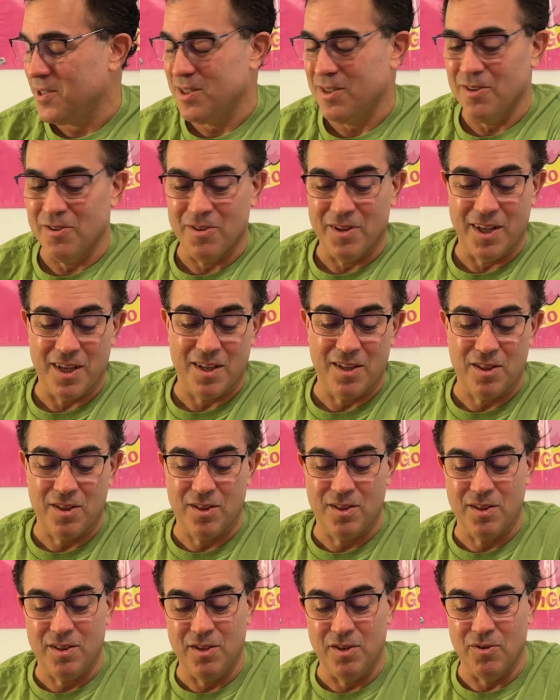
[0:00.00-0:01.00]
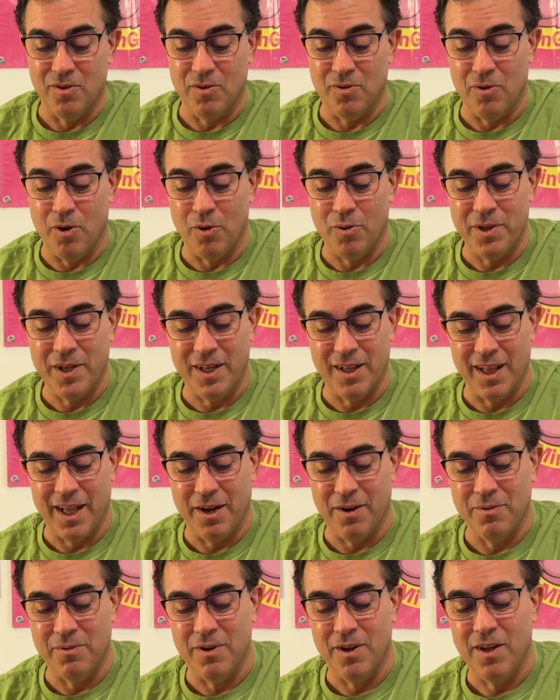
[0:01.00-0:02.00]
So like you're only
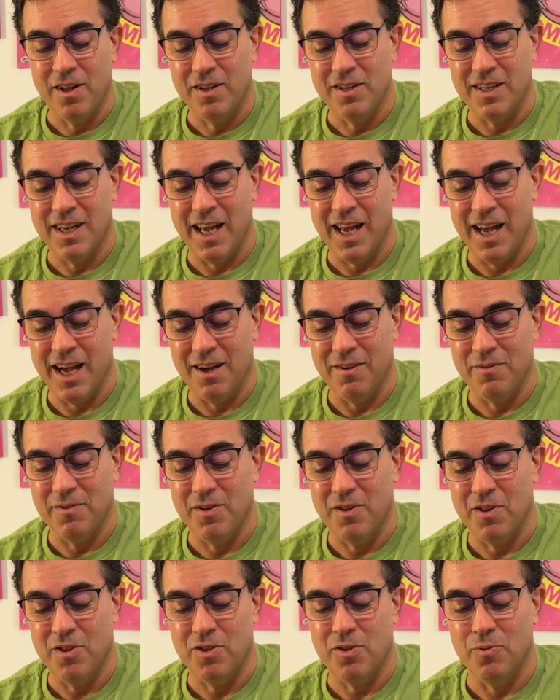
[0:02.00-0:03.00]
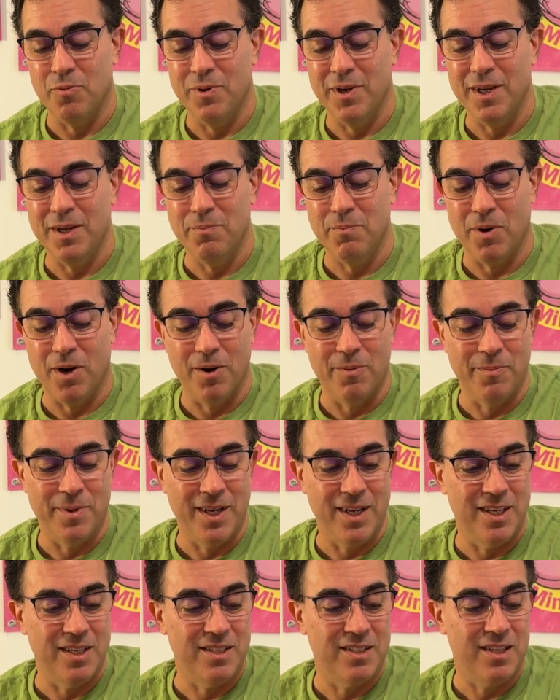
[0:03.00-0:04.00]
allowed to have 3
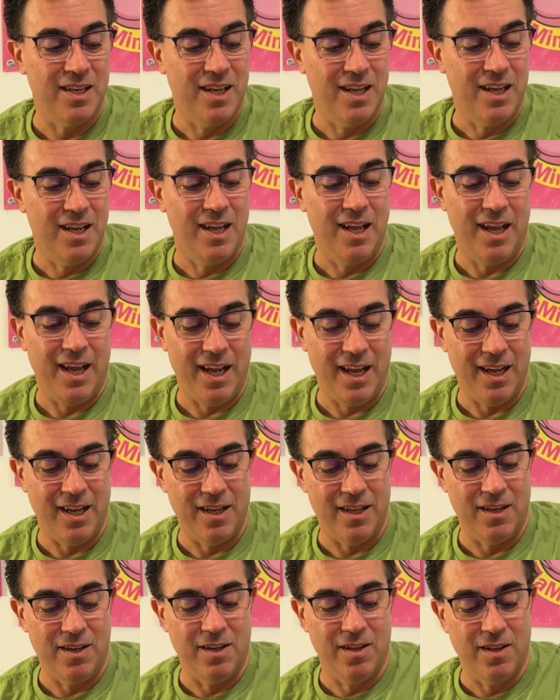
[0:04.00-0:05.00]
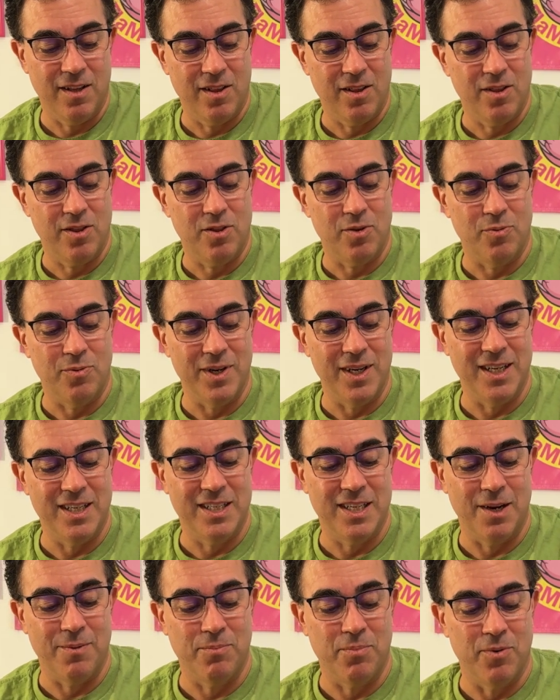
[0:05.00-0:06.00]
permanent and 3
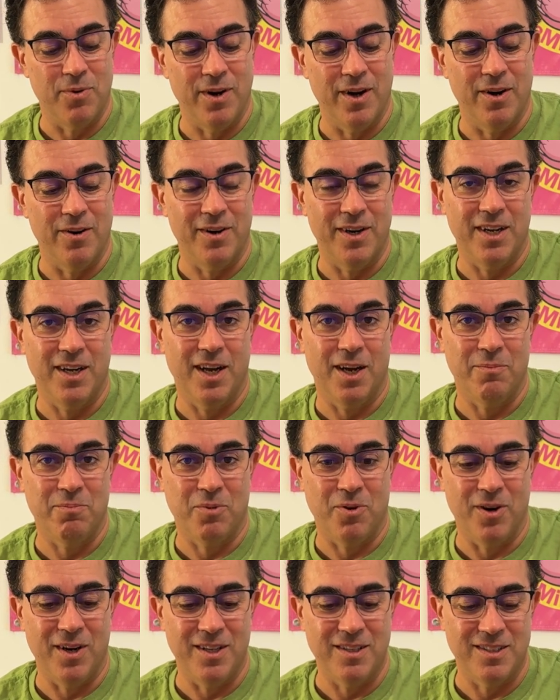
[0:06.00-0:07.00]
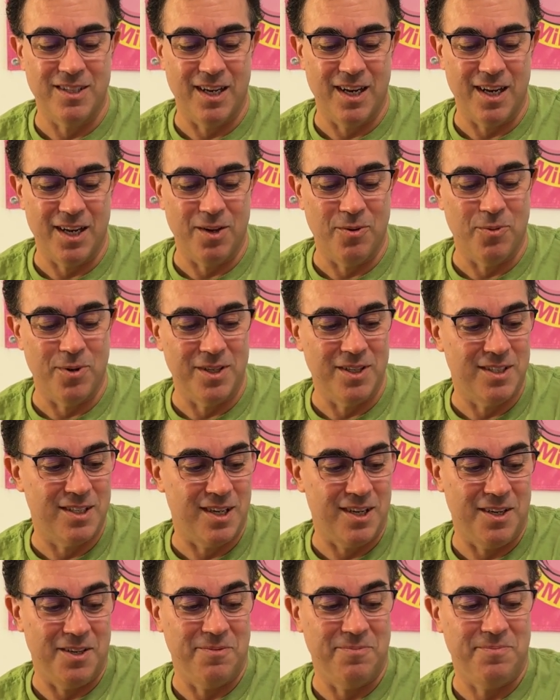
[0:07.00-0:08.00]
temporary upgrades at any one
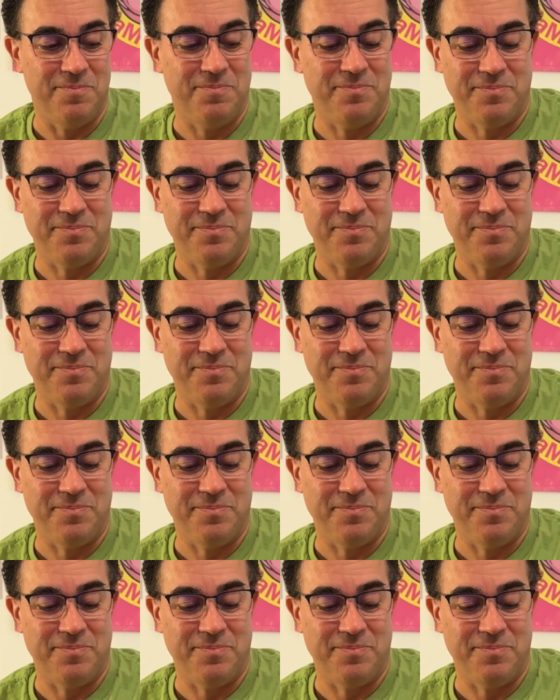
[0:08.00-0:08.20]
time,